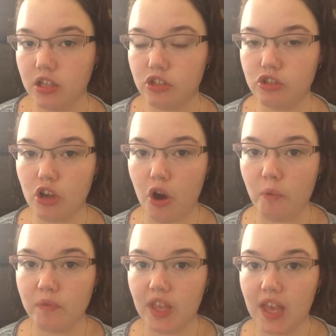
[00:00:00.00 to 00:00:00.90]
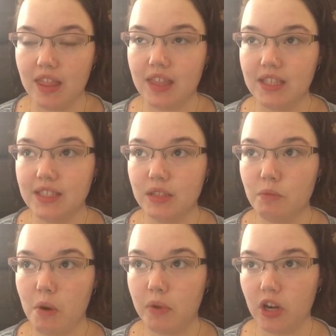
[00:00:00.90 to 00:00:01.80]
So this is
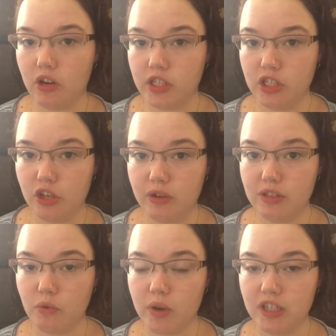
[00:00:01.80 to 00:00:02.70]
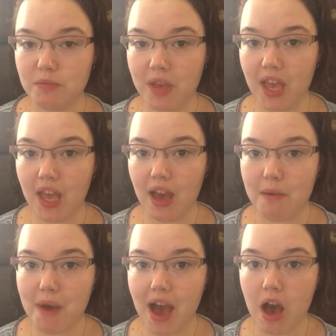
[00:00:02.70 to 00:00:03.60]
what we are going to do. It's going to be
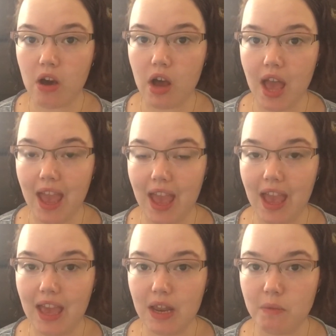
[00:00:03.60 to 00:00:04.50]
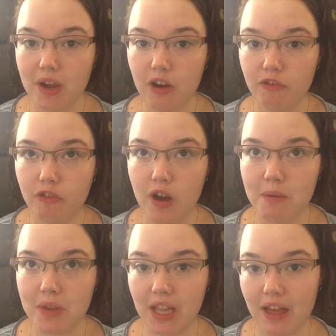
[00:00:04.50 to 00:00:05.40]
about anywhere
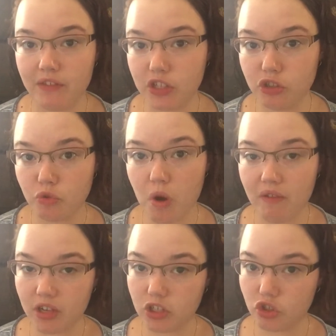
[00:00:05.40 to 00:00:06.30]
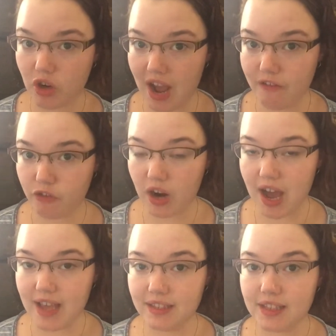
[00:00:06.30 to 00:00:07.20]
from an 11 to 12 hour drive for
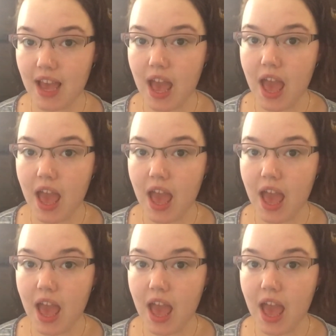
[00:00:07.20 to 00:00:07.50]
us.